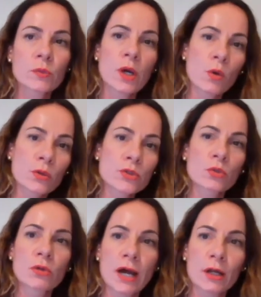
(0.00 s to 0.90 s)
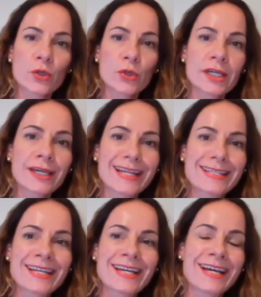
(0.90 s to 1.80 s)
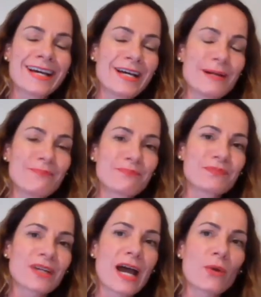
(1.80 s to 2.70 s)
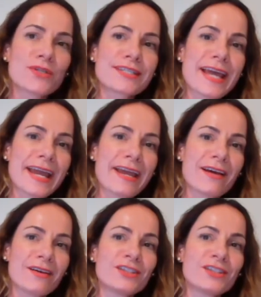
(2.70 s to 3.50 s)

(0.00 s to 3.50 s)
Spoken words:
we also are looking at I would say,